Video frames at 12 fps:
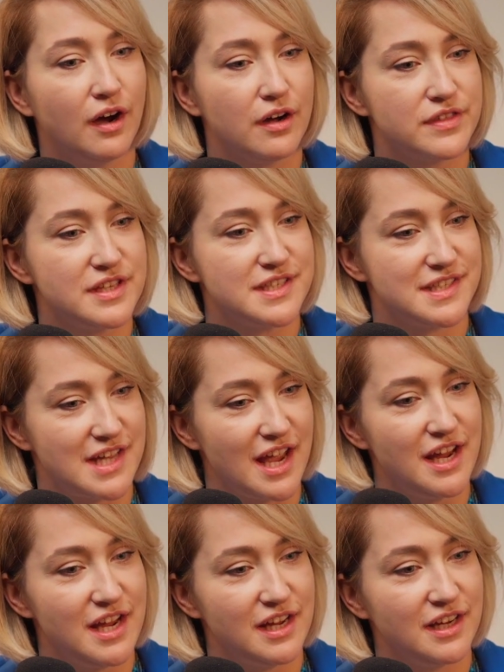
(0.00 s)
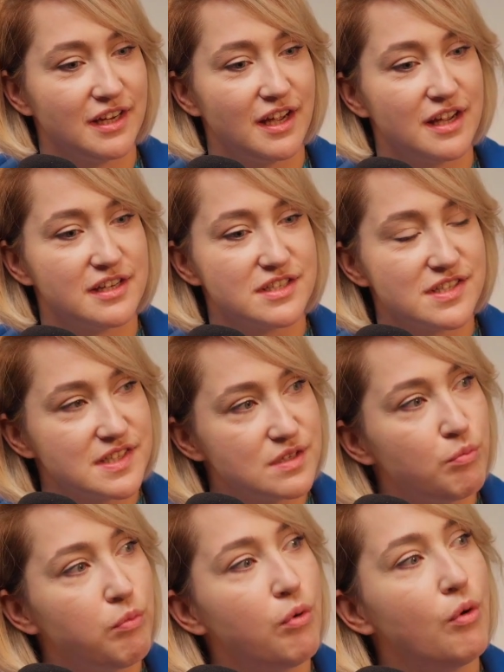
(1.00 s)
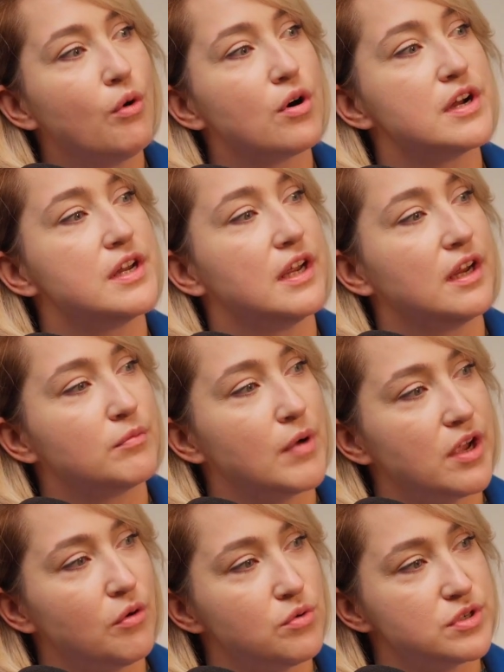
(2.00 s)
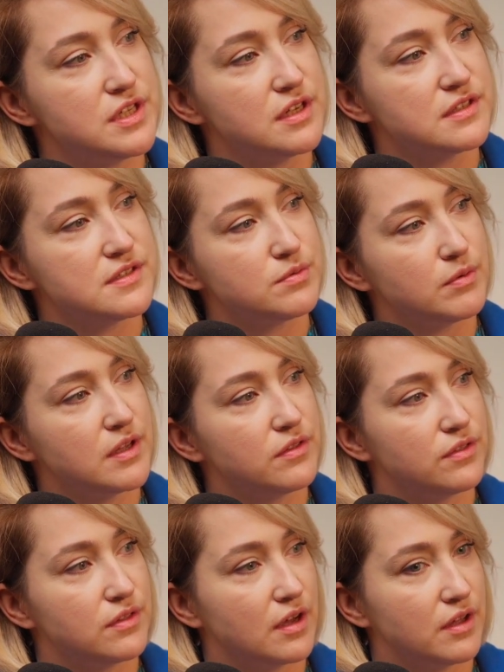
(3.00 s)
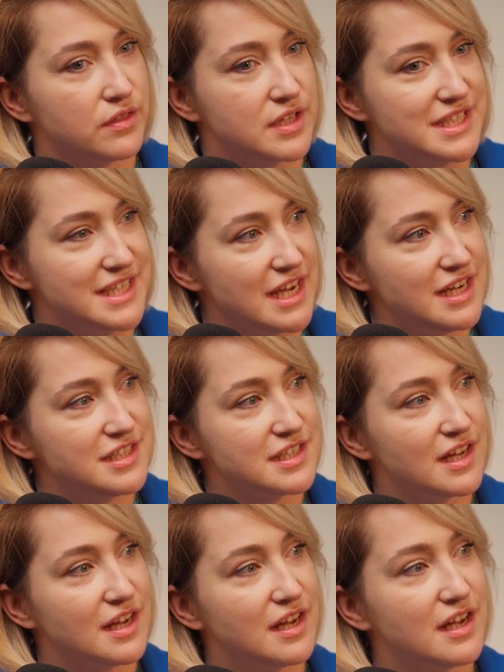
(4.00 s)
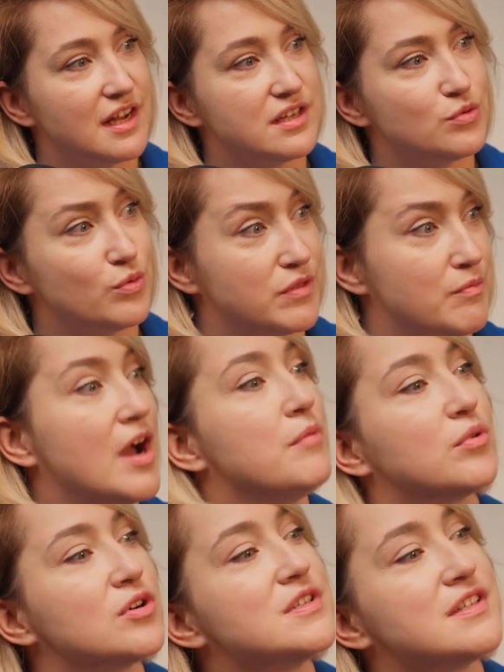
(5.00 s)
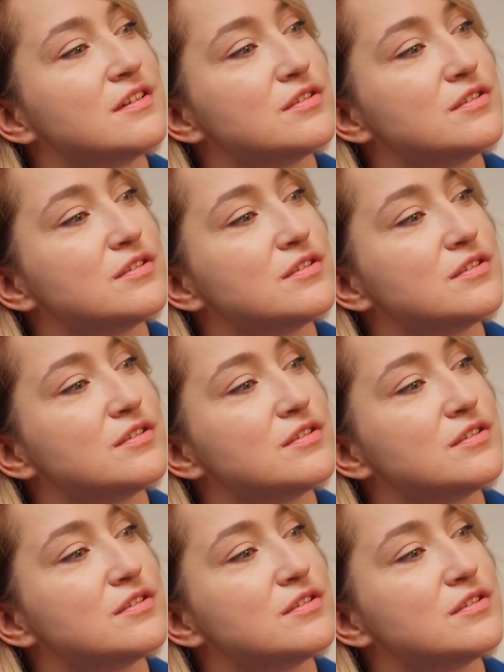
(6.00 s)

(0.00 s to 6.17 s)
the saying and supporting my audience with the data and with my personal